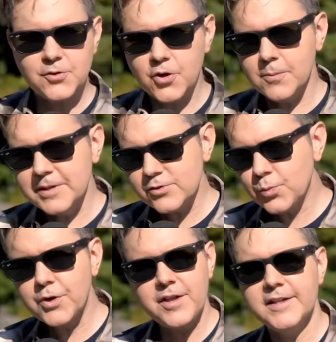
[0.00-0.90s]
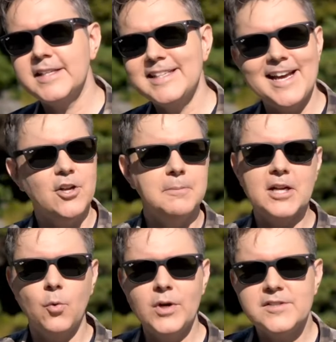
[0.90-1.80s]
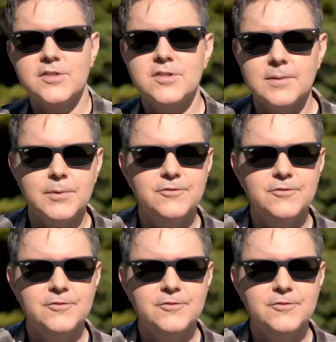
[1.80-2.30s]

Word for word: Chrome is worth hunting down no matter what system